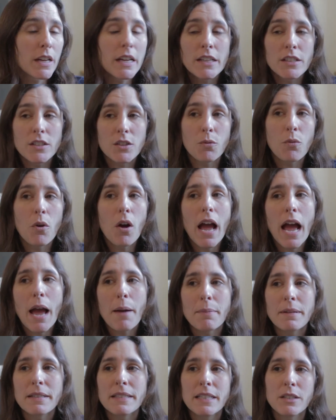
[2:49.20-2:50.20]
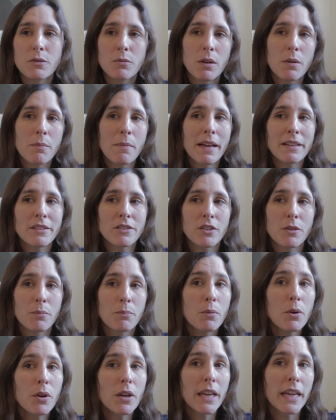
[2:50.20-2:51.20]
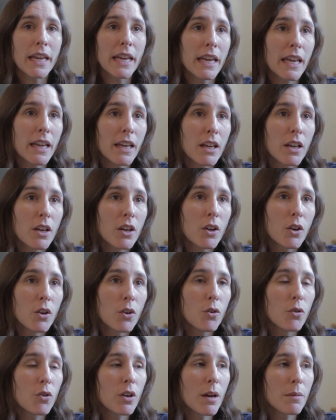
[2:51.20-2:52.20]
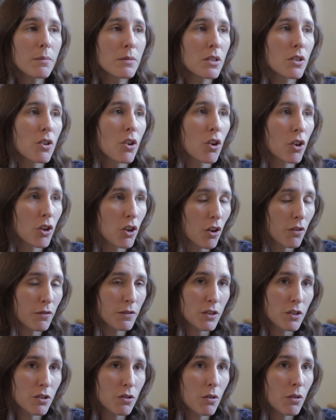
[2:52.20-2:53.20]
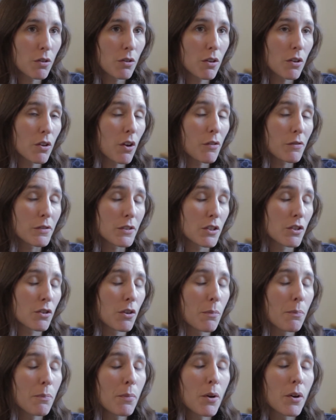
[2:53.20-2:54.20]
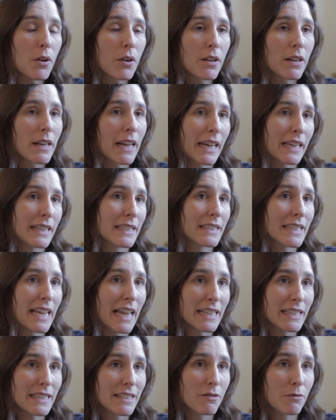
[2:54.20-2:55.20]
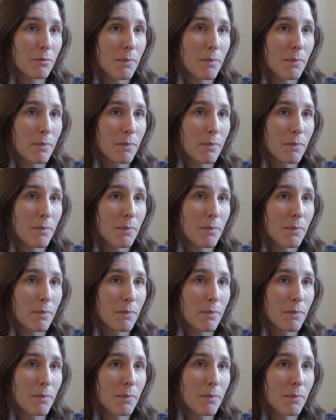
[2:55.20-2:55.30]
So what happens is we imagine a bookie who comes along and offers you offers you a book like a set of